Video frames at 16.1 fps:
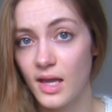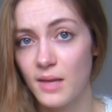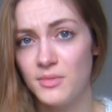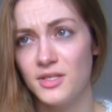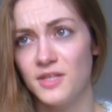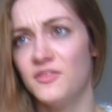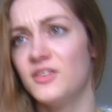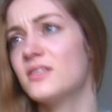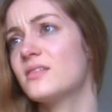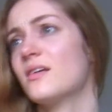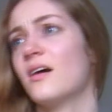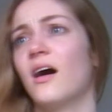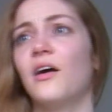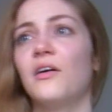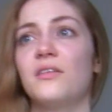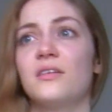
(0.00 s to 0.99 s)
I mean, if it's a
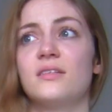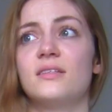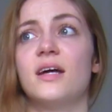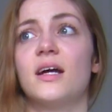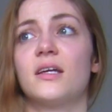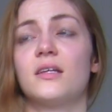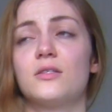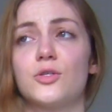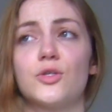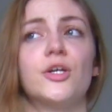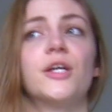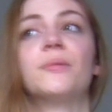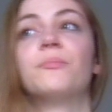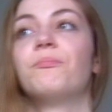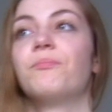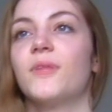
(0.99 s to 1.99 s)
healthy snack, it's
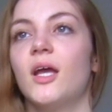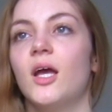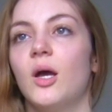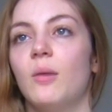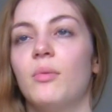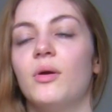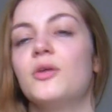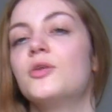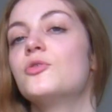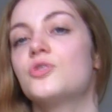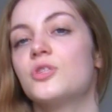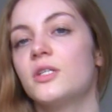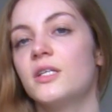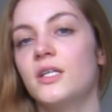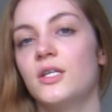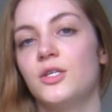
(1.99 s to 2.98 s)
great. But
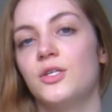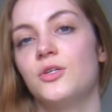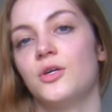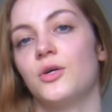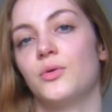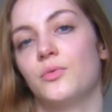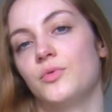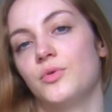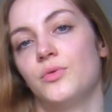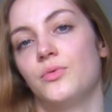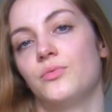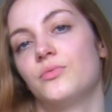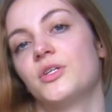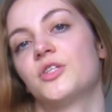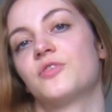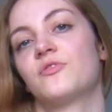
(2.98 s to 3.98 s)
usually, you know,
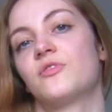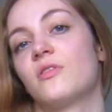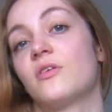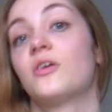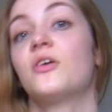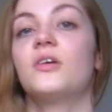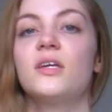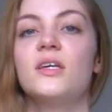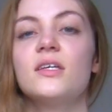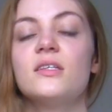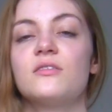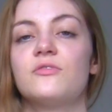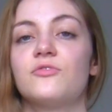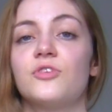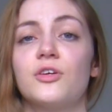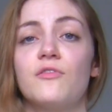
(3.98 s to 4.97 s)
you reach for the cookies
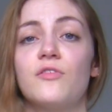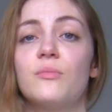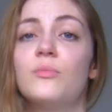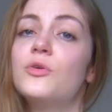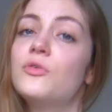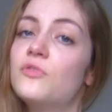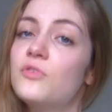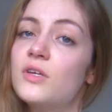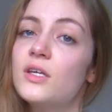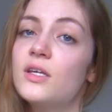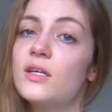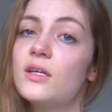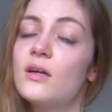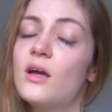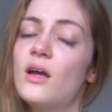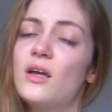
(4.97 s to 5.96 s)
in front of the
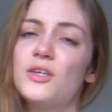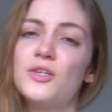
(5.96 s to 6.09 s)
movie.